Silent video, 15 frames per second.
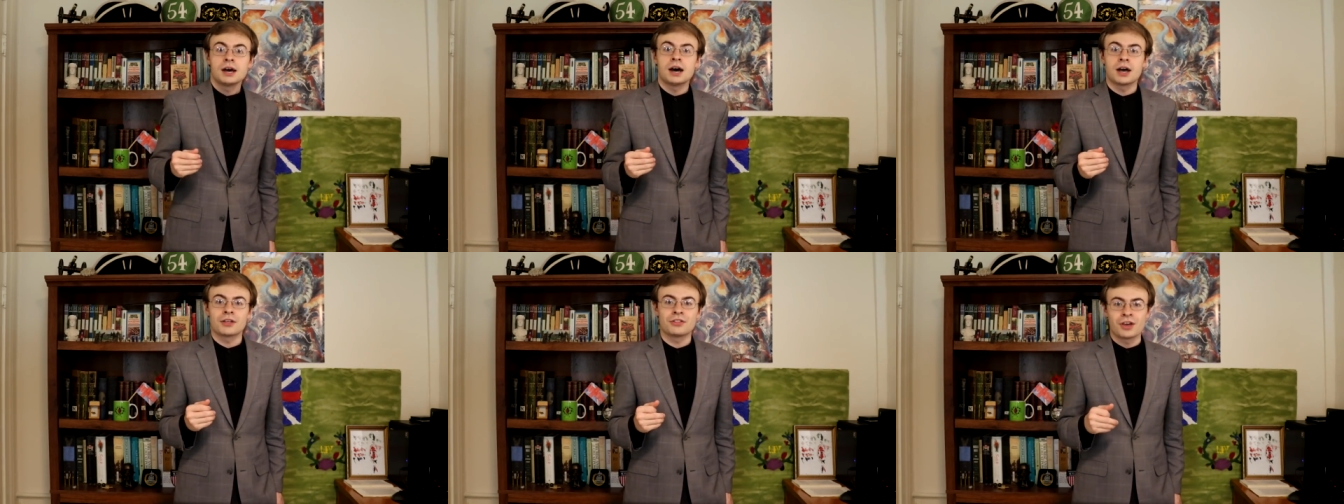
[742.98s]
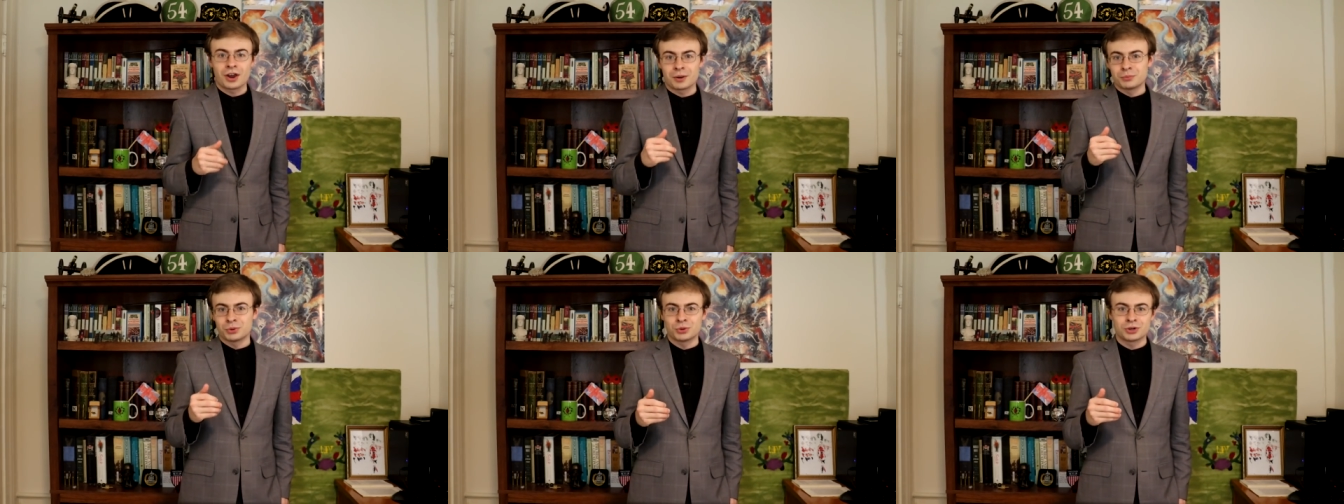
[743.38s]
uh,
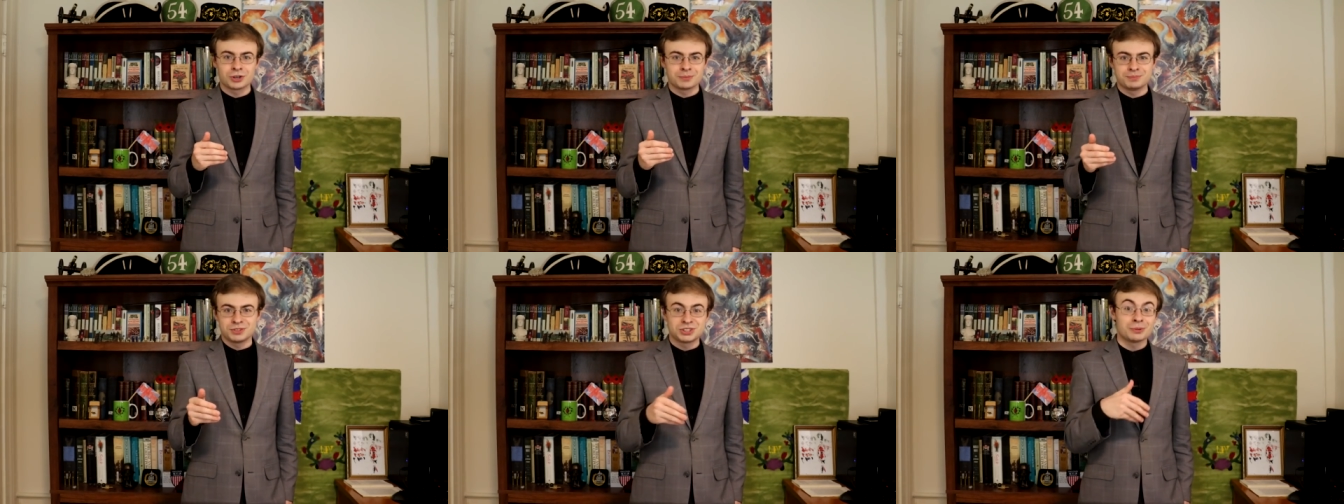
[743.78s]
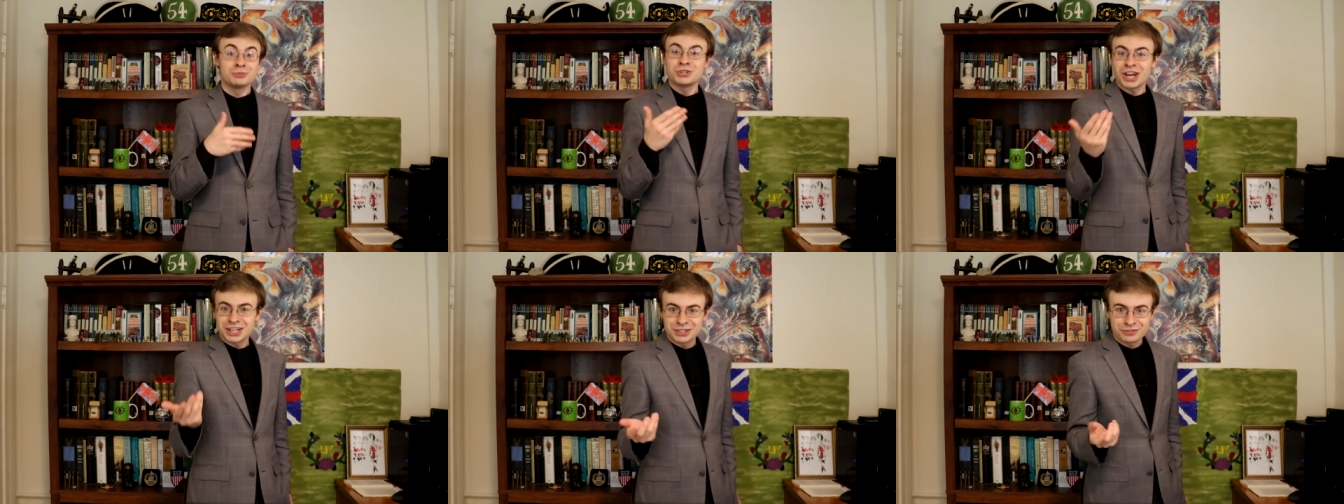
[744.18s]
their more
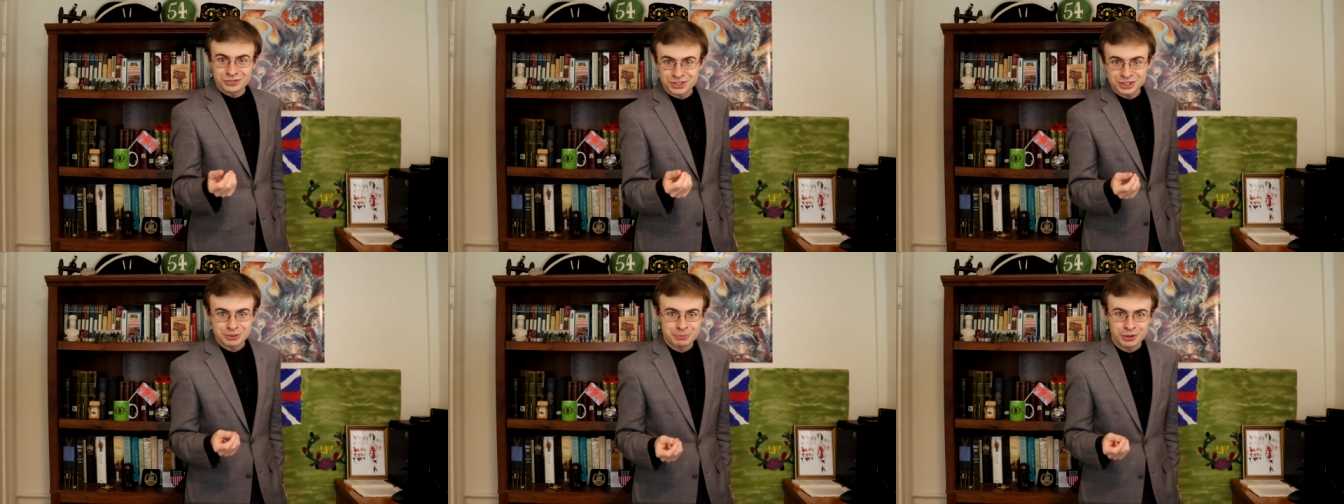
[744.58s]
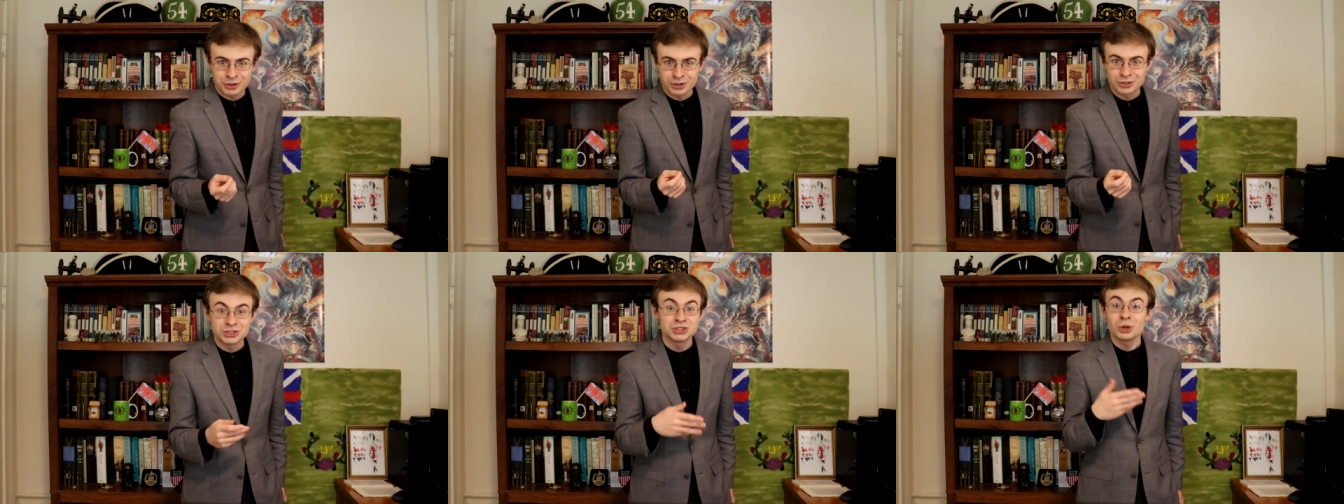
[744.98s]
subjectively
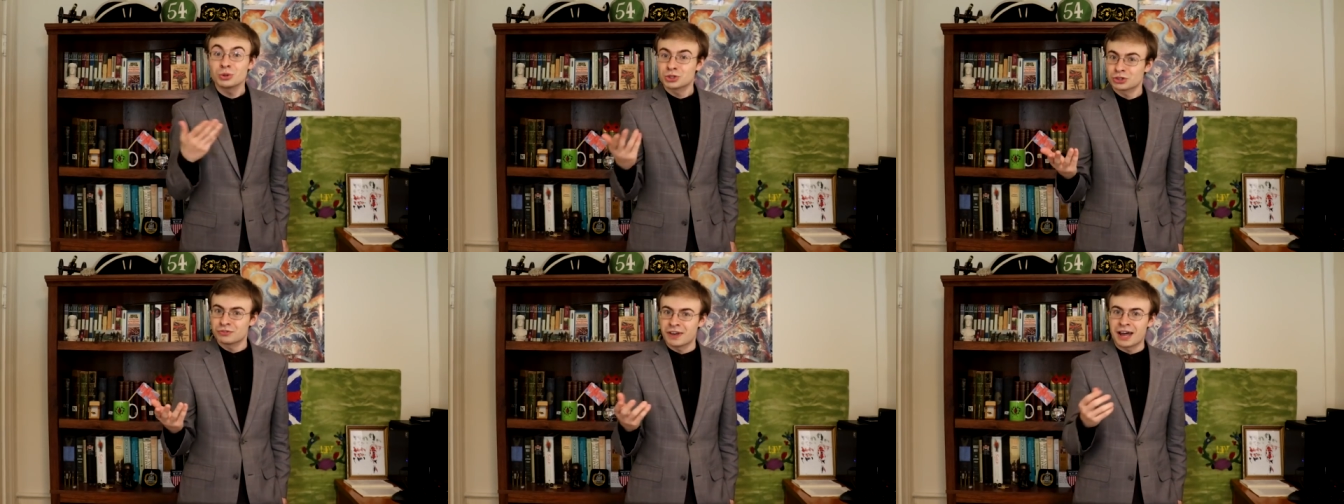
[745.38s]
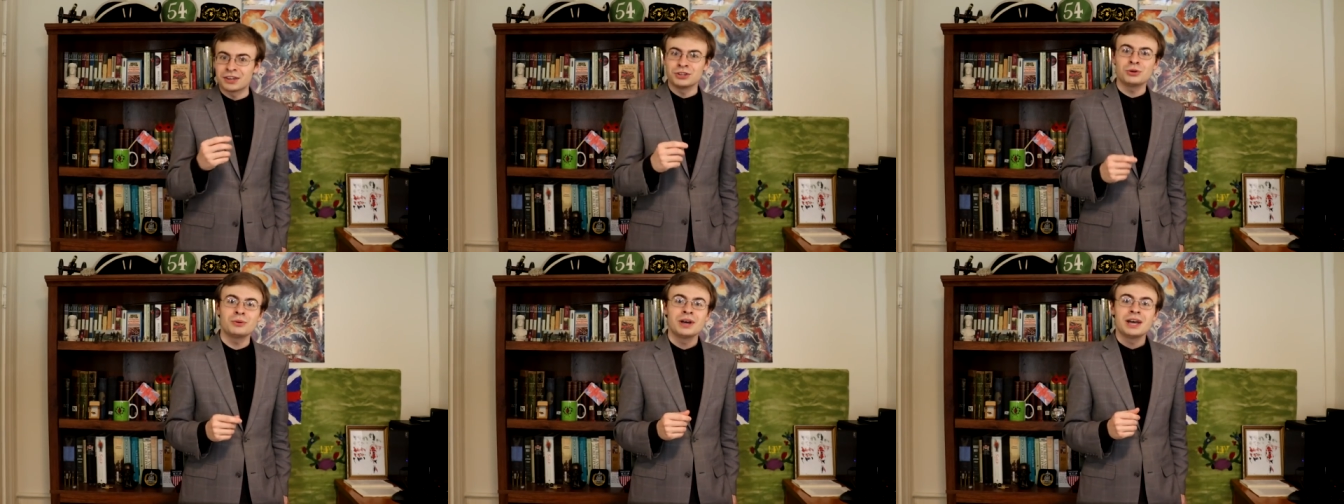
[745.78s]
superior social
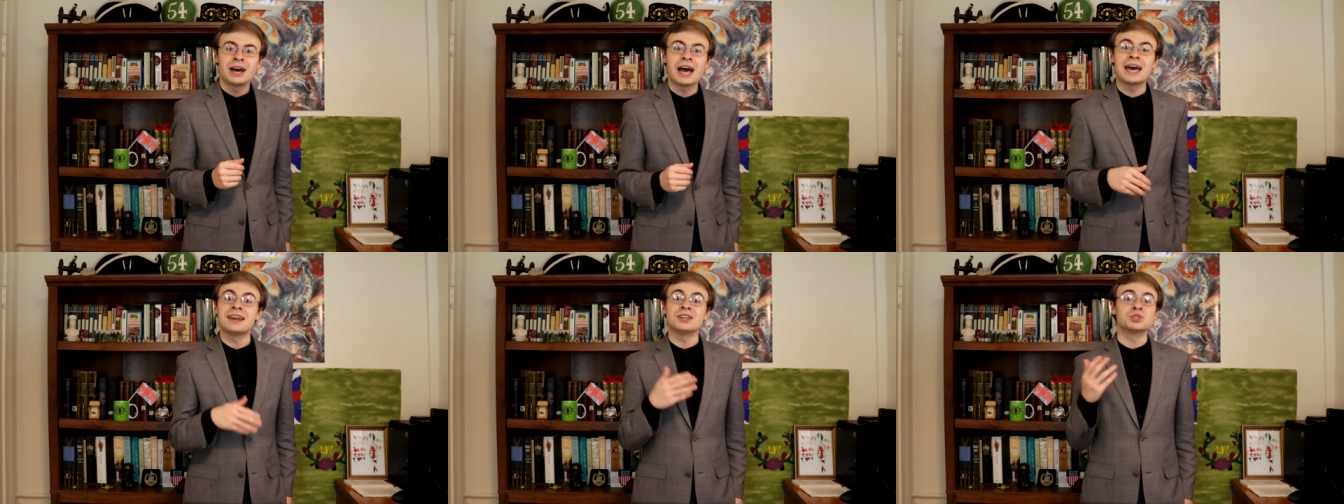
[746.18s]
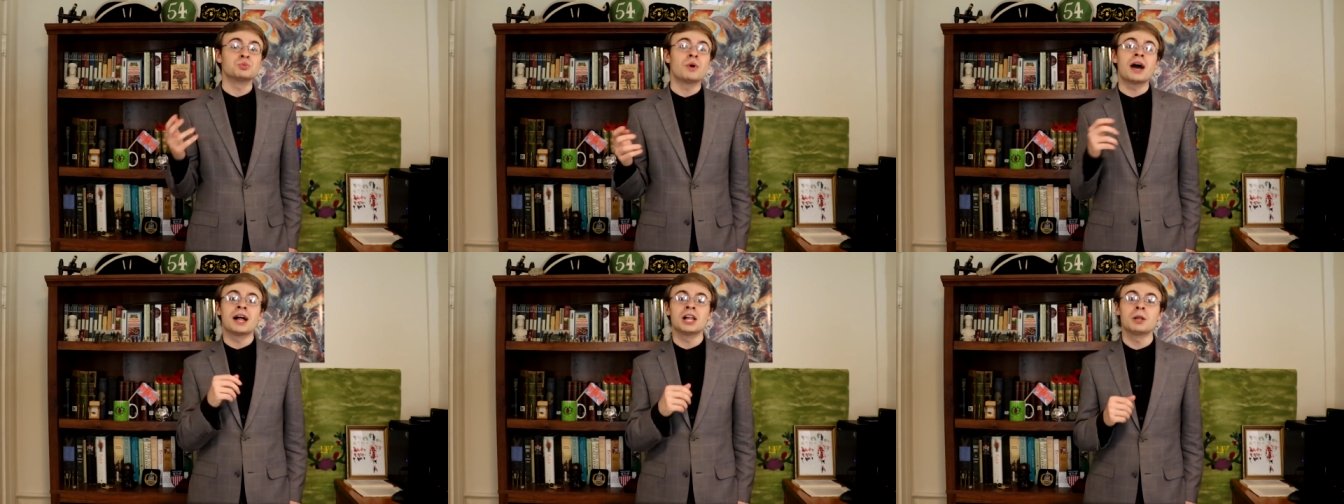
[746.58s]
value, uh, and as
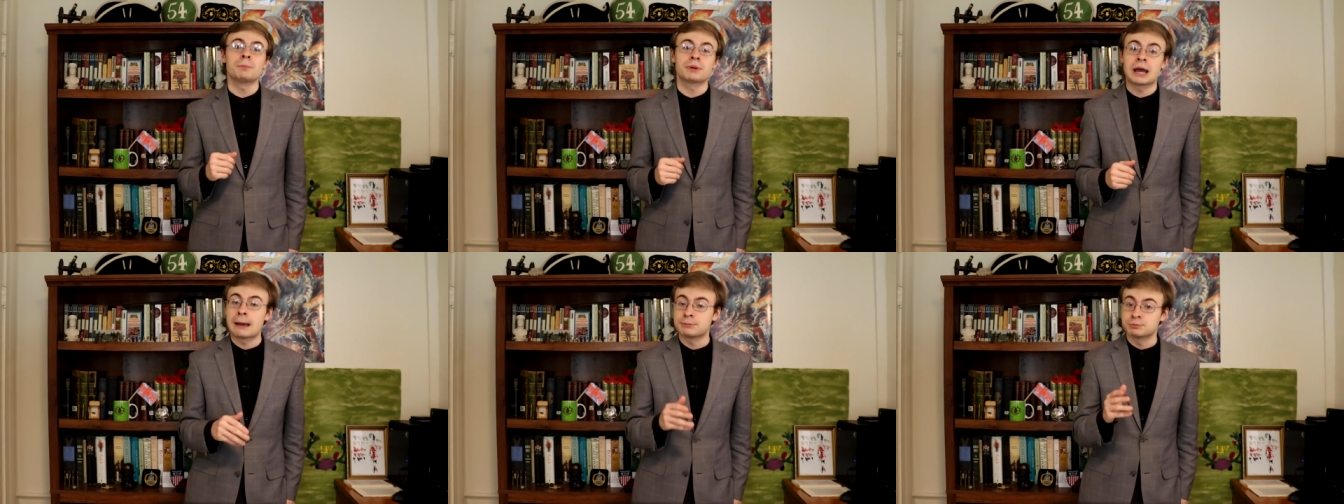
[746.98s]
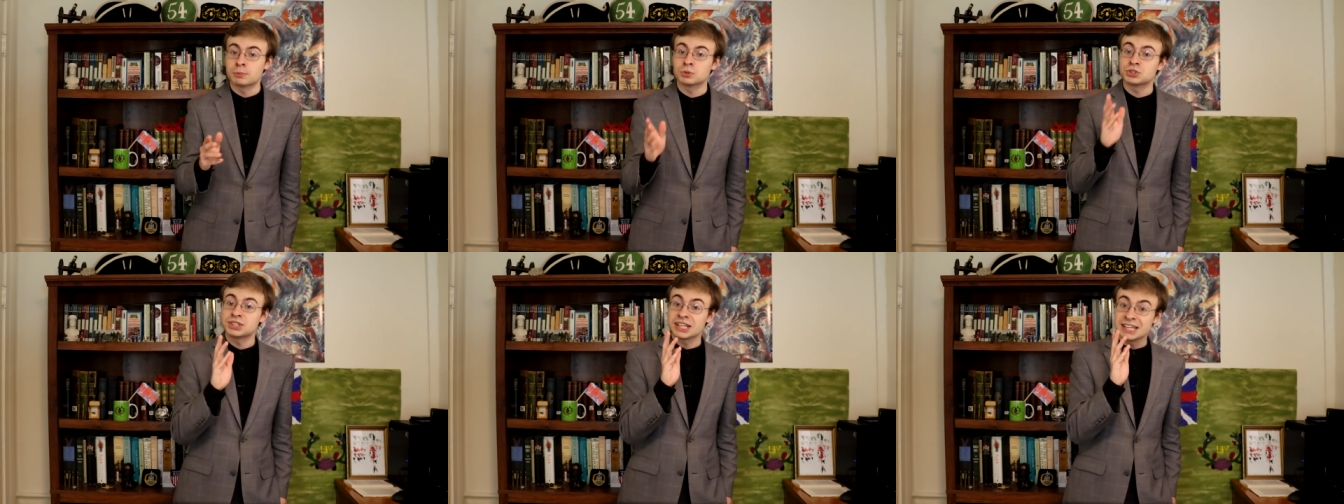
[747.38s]
well, perhaps
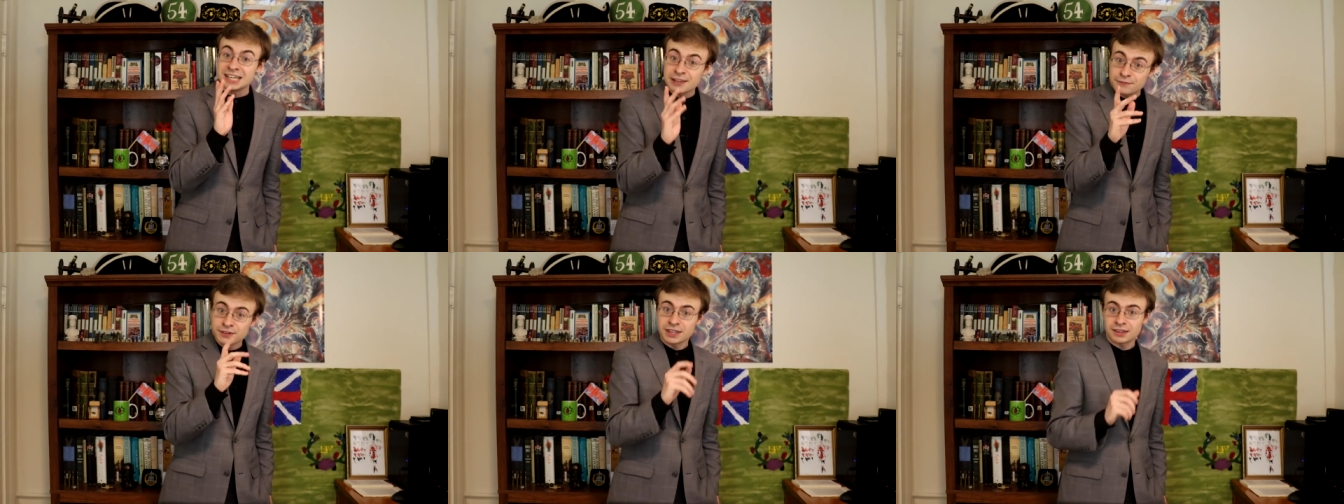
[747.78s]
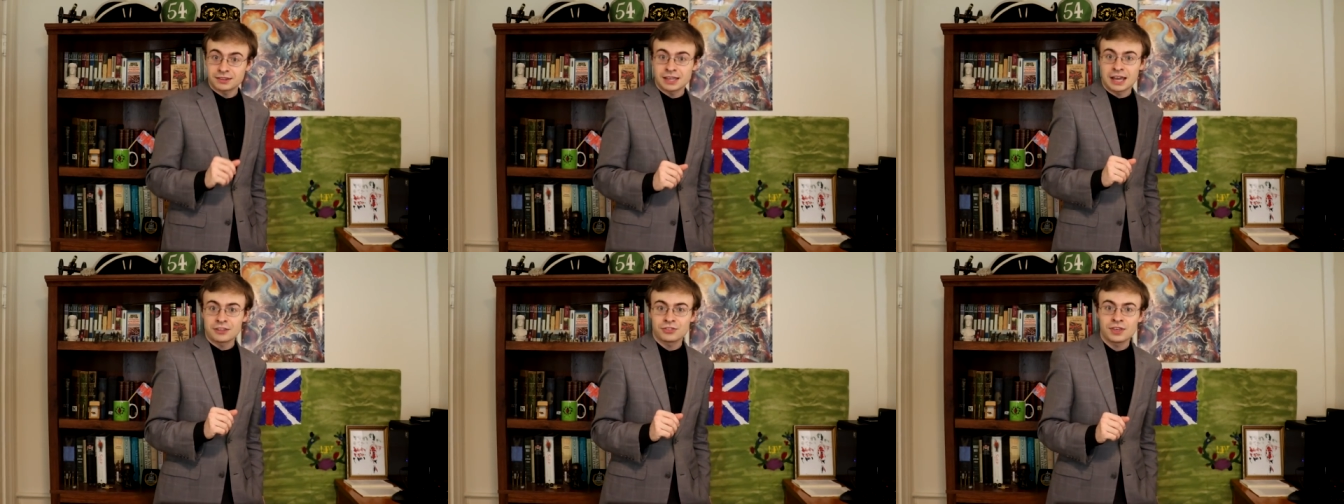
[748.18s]
most
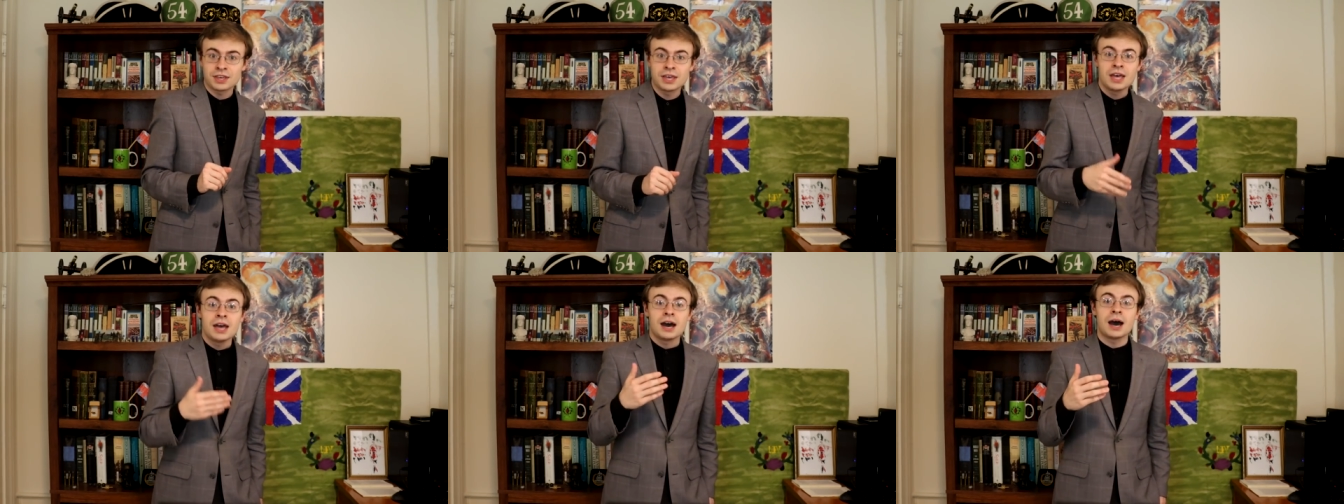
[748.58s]
significantly, I think,